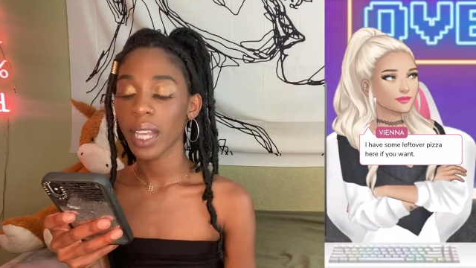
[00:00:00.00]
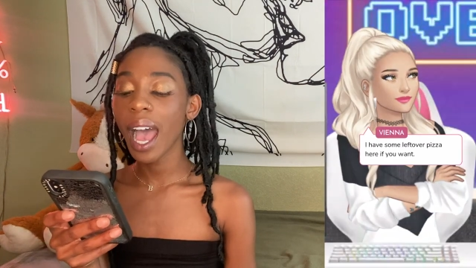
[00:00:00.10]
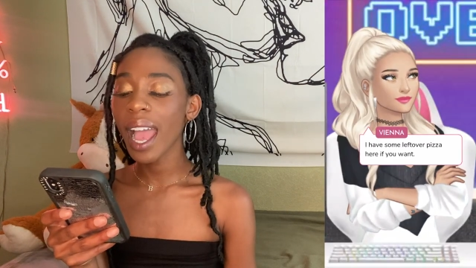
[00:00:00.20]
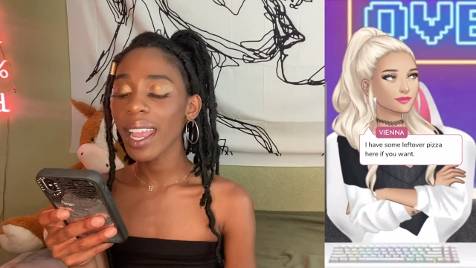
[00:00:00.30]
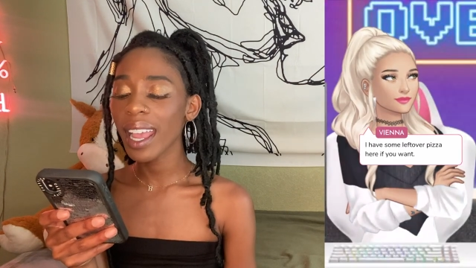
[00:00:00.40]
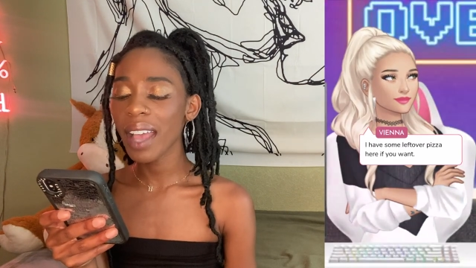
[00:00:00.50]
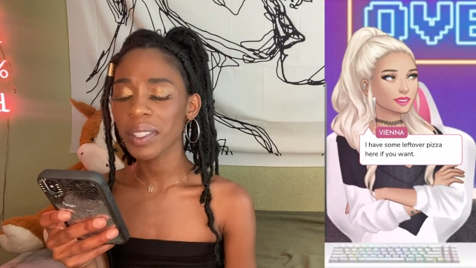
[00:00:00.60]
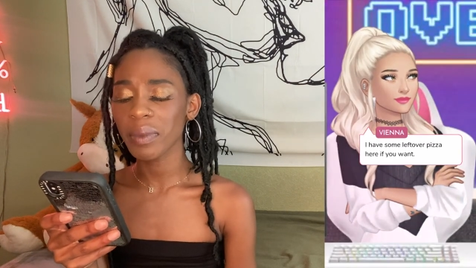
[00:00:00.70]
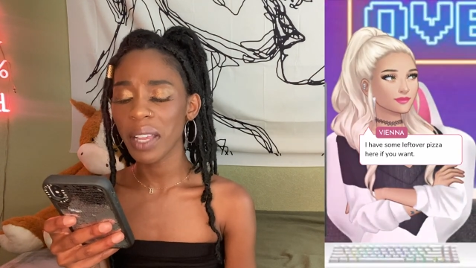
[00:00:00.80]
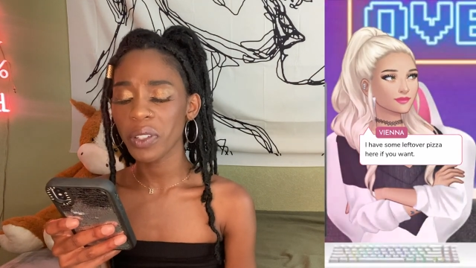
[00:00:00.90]
Speaker 1: I have some
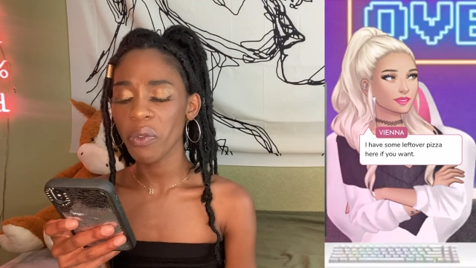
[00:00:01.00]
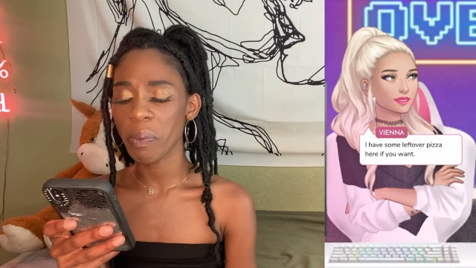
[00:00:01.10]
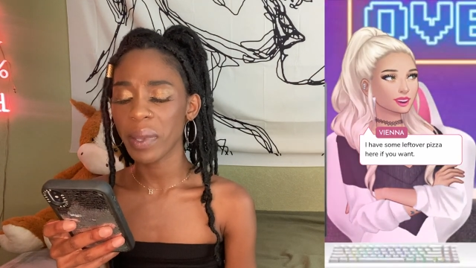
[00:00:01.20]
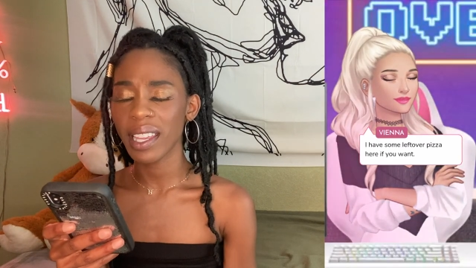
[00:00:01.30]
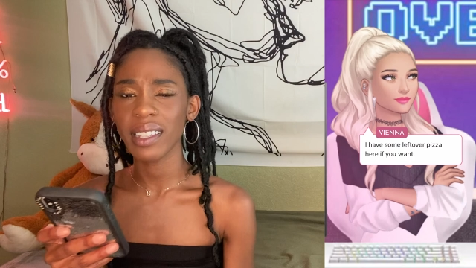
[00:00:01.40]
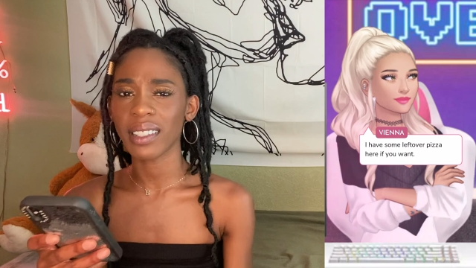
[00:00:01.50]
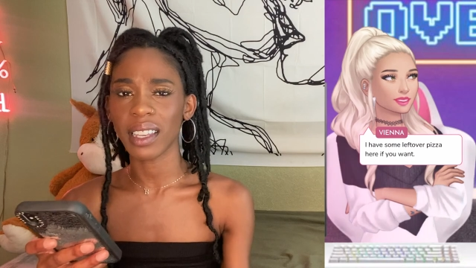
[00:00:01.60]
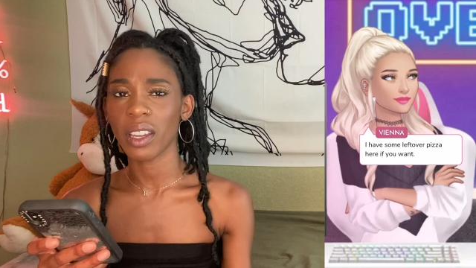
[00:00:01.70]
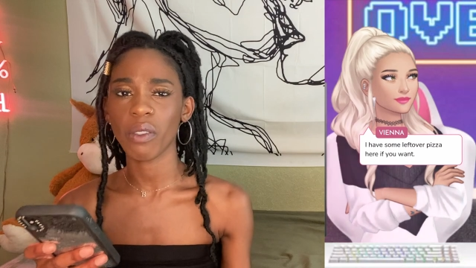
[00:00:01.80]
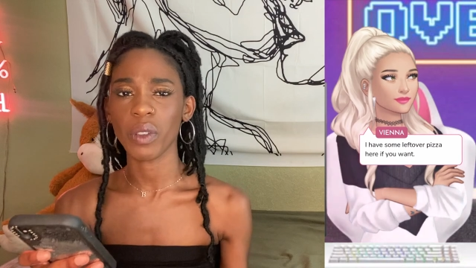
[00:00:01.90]
leftover pizza
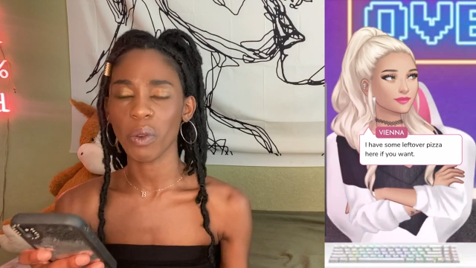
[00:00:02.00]
here if you